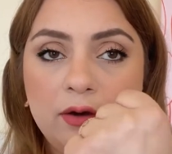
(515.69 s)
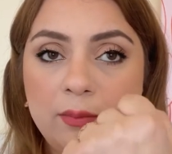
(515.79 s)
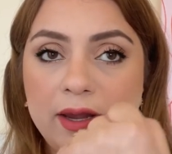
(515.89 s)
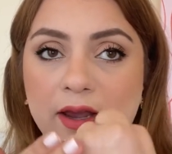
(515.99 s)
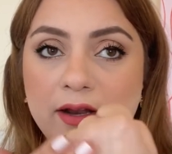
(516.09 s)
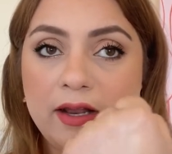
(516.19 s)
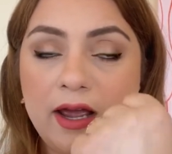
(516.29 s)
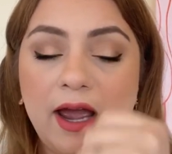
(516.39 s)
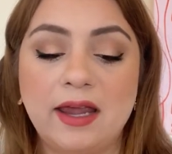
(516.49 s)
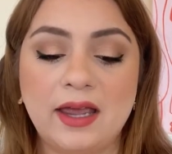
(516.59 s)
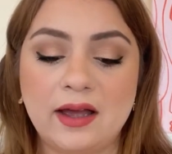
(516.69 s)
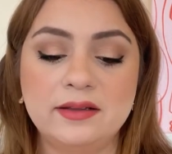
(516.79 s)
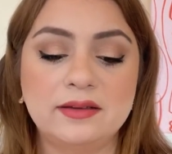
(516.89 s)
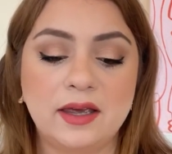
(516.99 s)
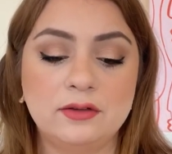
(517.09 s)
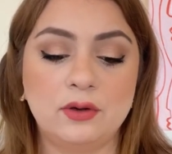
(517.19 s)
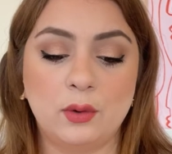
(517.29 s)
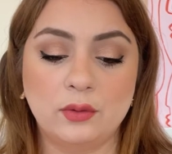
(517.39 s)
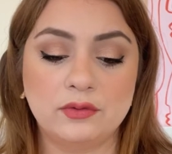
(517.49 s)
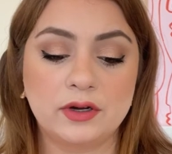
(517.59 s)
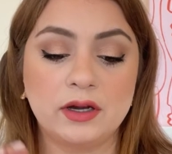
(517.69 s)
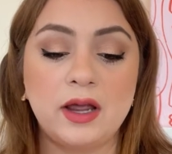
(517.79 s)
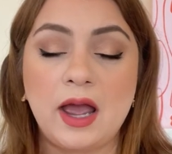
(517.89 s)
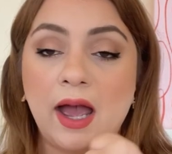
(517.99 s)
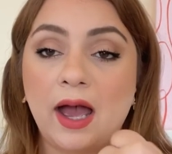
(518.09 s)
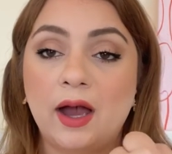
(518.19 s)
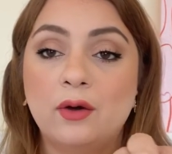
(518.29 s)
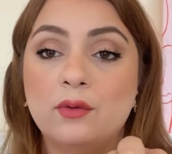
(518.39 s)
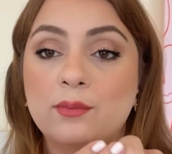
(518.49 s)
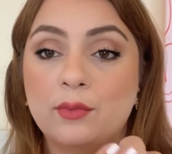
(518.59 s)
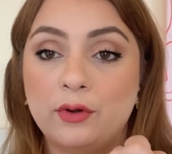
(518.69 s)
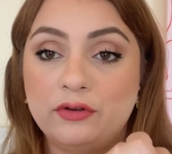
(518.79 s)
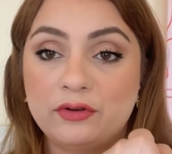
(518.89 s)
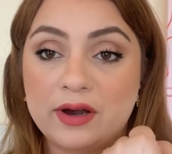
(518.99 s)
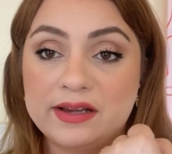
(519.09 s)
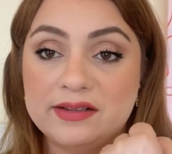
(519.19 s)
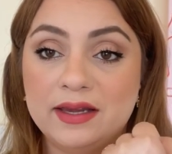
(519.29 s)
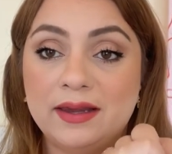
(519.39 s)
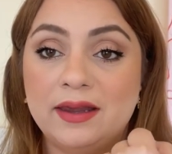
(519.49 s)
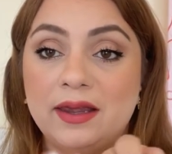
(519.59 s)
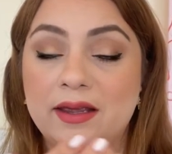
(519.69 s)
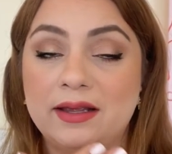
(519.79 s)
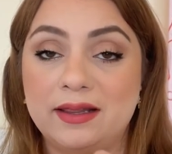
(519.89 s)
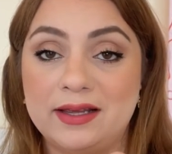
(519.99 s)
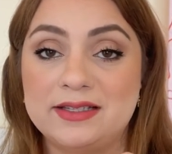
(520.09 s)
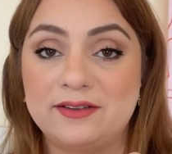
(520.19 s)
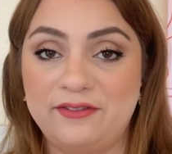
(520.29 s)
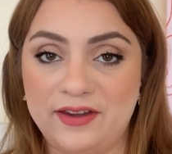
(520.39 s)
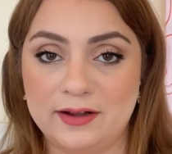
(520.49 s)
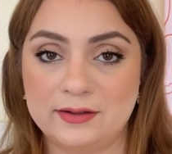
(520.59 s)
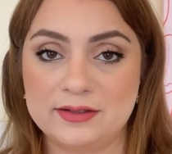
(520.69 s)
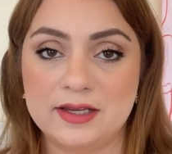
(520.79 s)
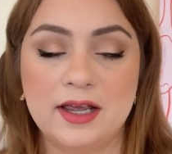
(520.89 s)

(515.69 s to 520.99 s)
Oh my God. I can't get over how moisturizing this feels.